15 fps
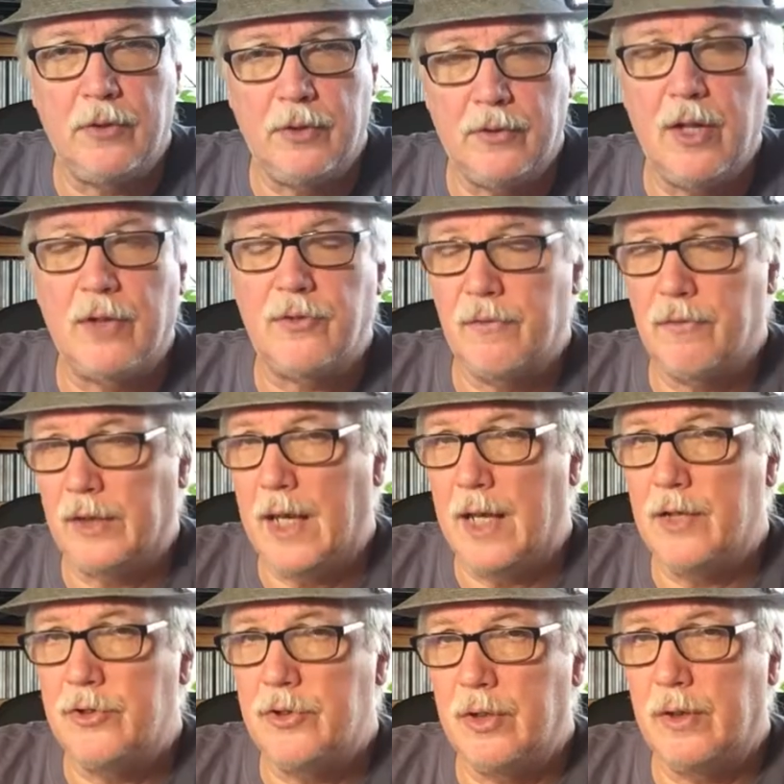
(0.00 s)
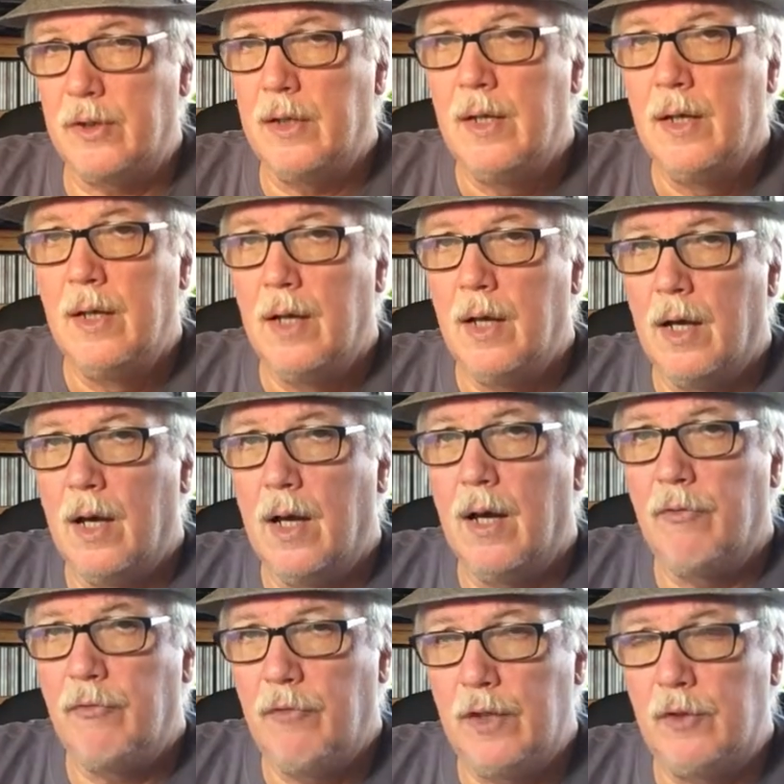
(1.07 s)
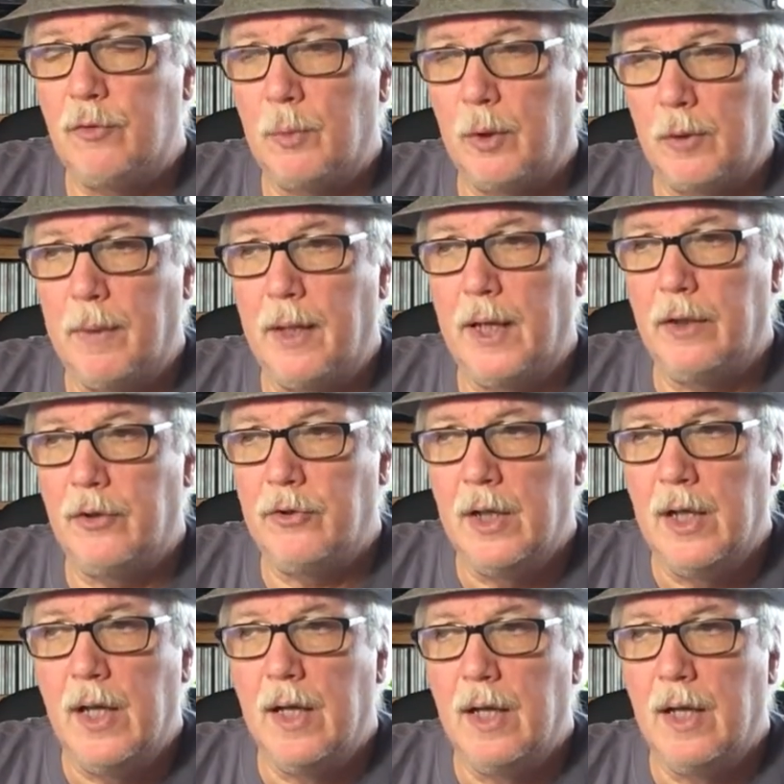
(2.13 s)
the Dustification Facebook page,